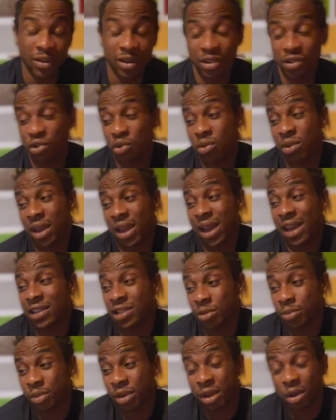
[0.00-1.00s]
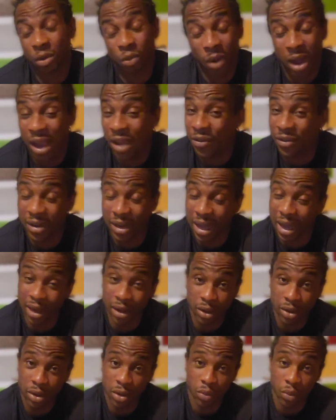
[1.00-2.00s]
Because you can actually be a wife and not a
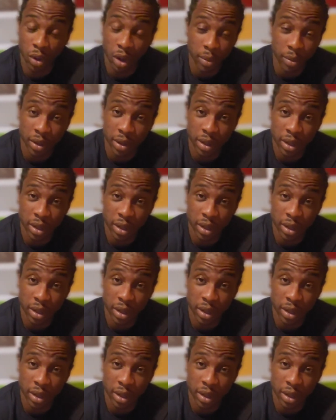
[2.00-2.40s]
good woman.